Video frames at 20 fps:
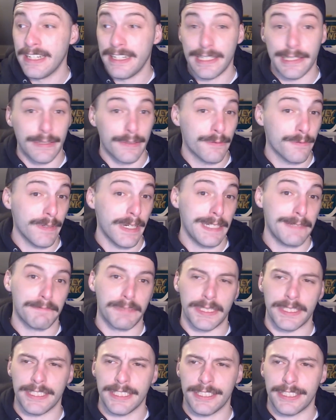in a
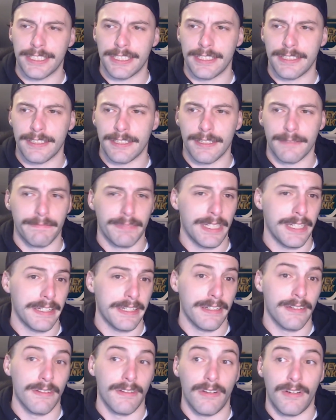great position to
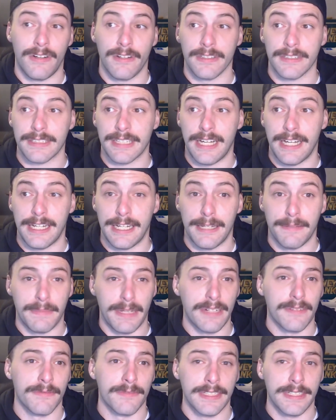play a long time
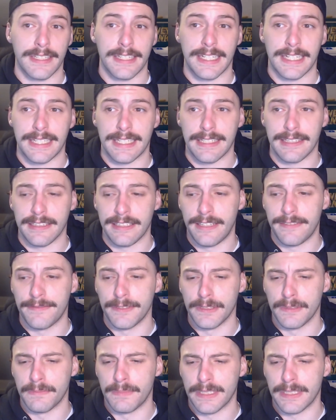at a really high level.